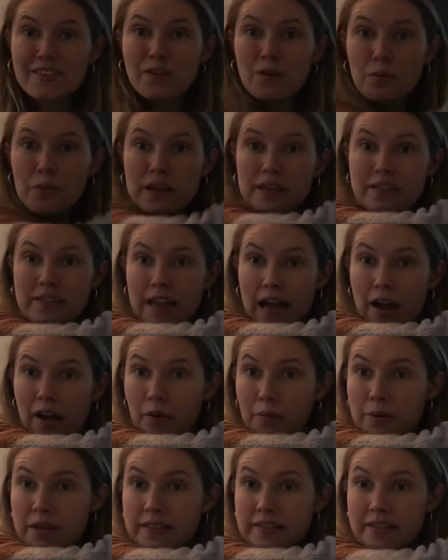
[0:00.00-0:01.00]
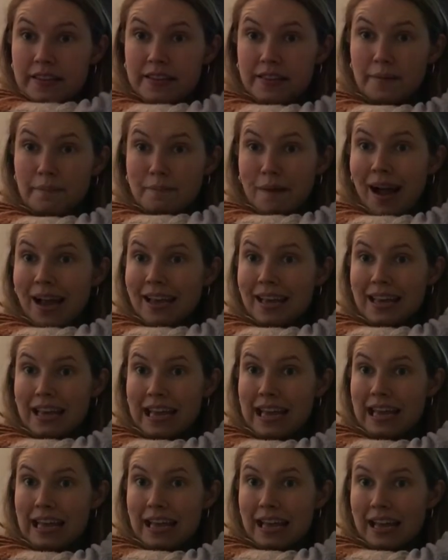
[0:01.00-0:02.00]
So we see the
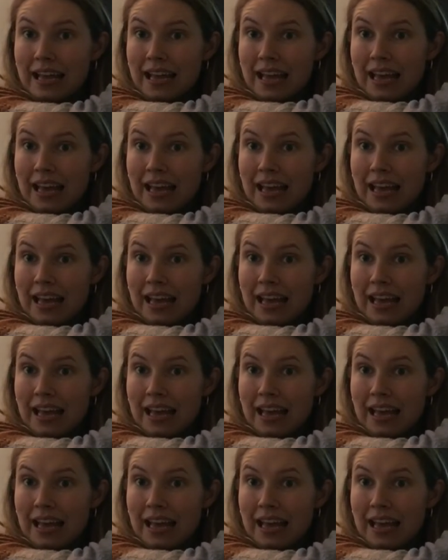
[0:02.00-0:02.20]
monkey,